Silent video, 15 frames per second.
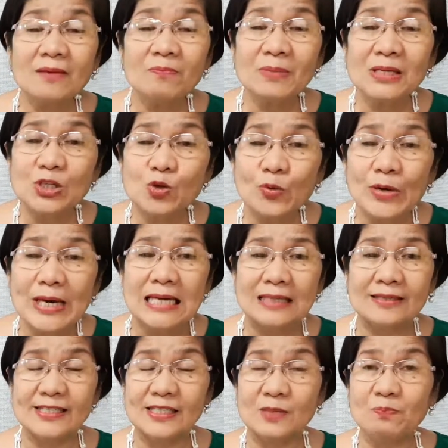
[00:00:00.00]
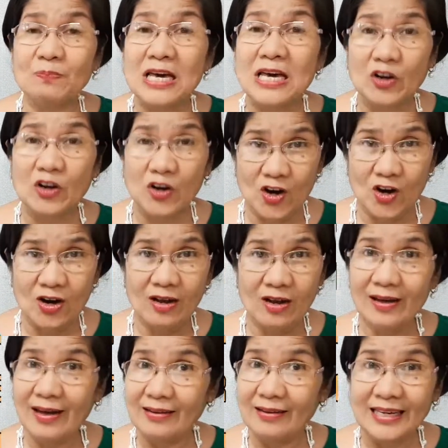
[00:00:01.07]
between speaker
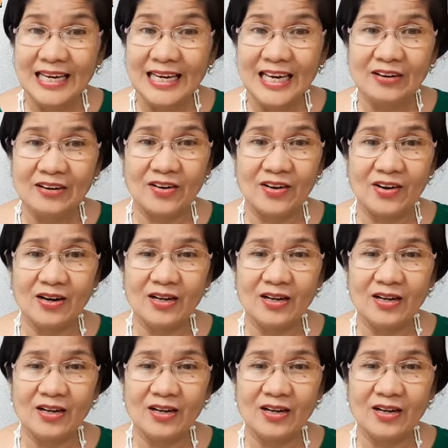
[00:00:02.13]
and hearer,